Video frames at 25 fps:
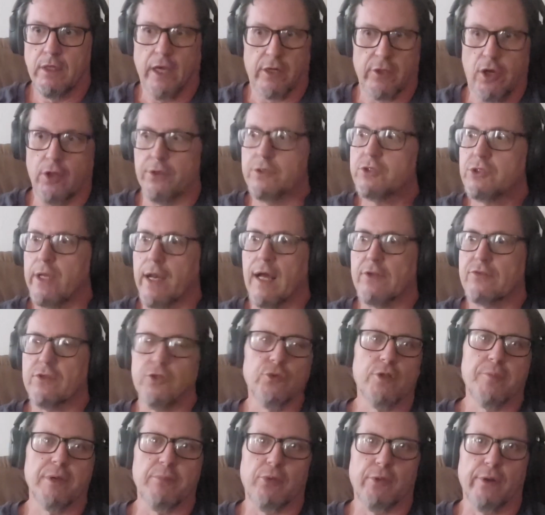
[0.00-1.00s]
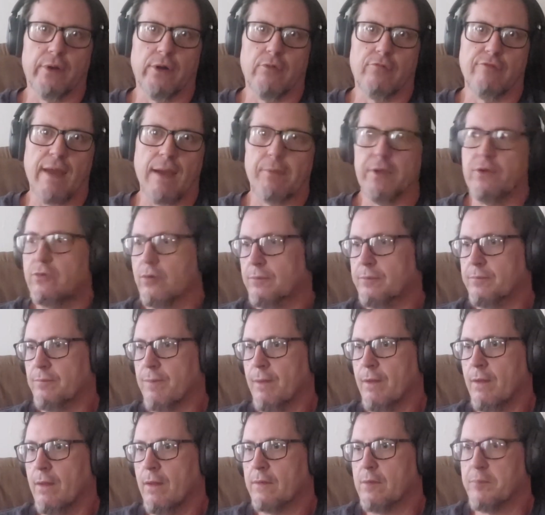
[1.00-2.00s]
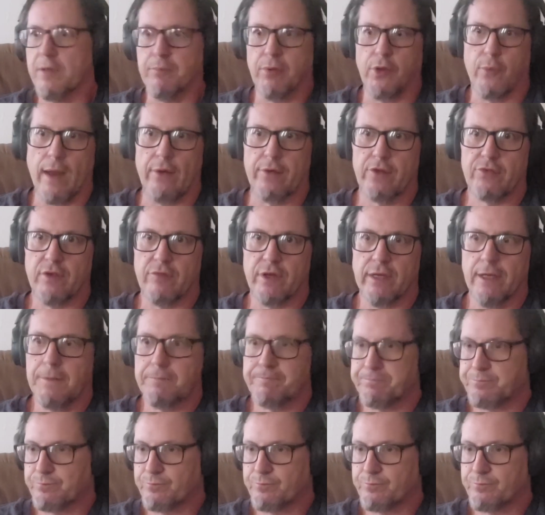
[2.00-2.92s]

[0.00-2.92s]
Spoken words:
acknowledge, and it has to do with the people in our own families, the people around us every day.